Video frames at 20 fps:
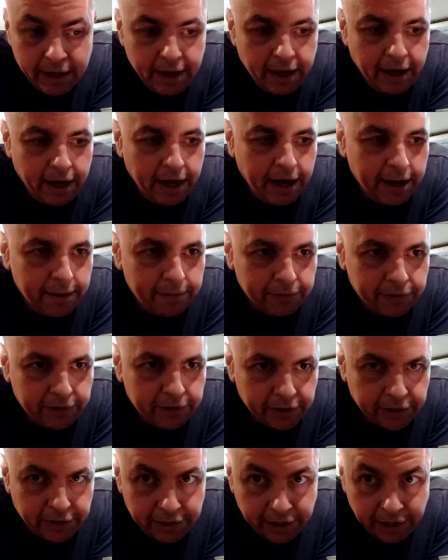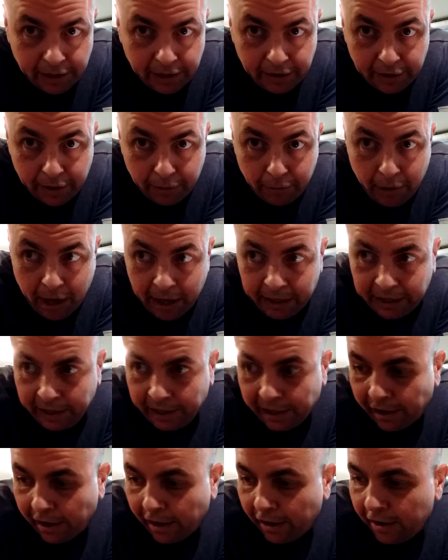so it could get a little rocky
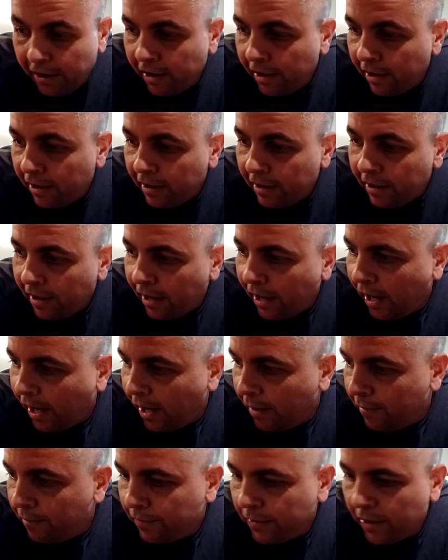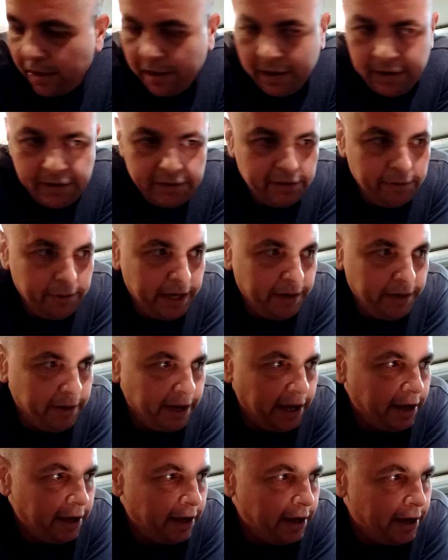here. So
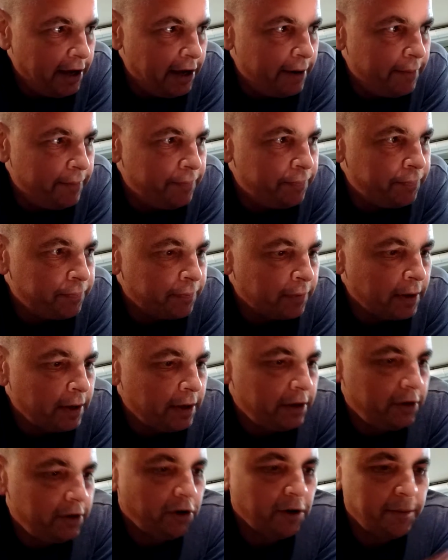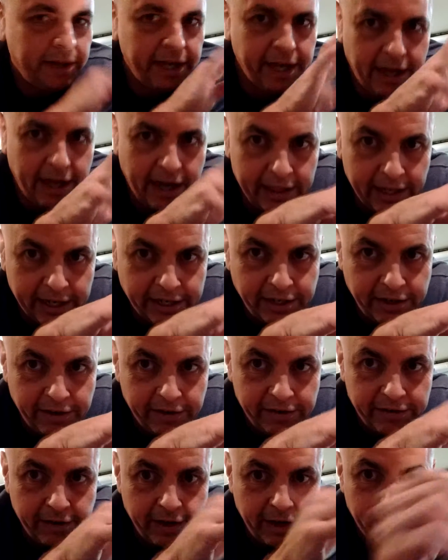anyway, normally I like to
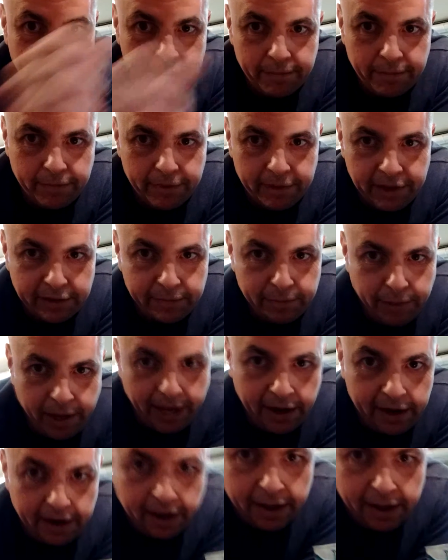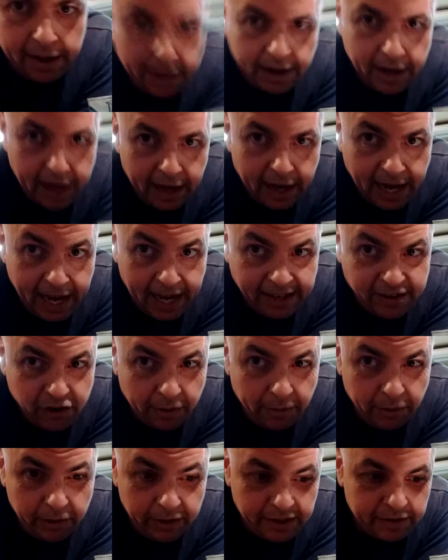use this paint. I had
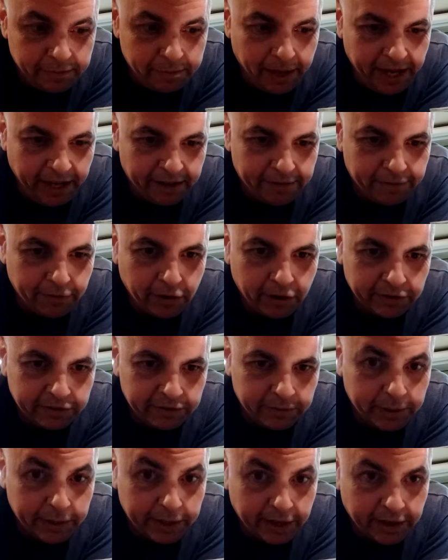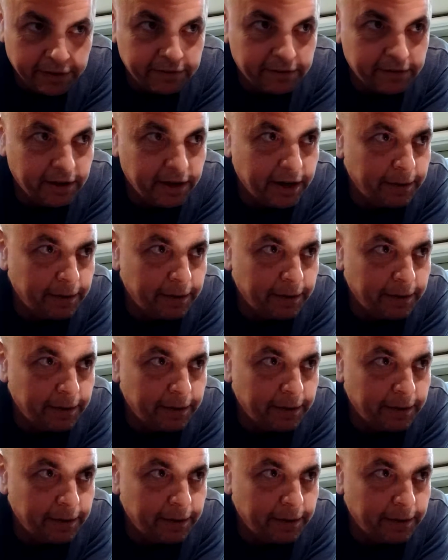trouble with this paint at first because